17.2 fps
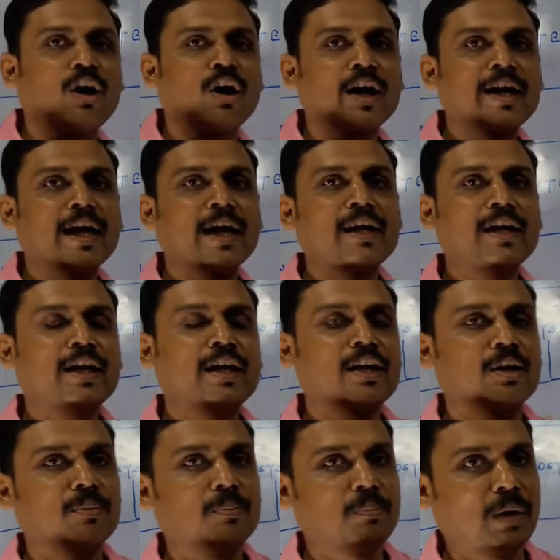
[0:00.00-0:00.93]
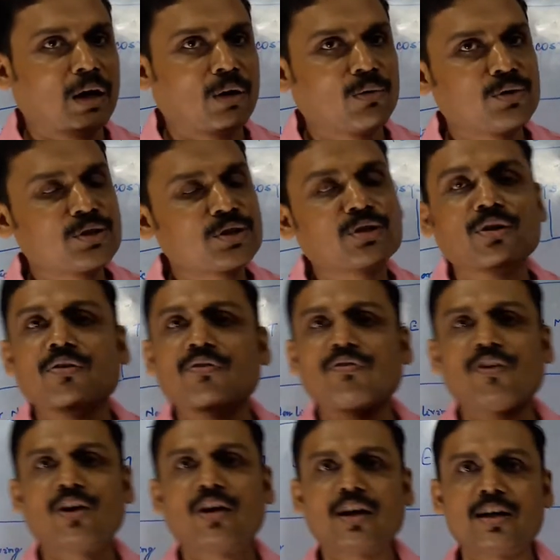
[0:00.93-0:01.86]
organic compounds
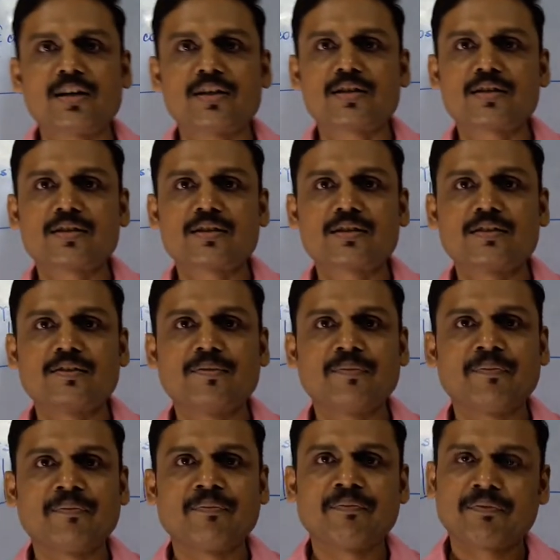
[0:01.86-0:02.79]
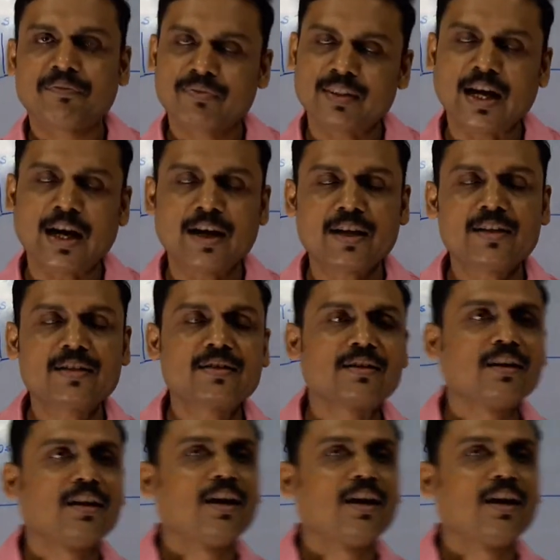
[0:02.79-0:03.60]
for us. That is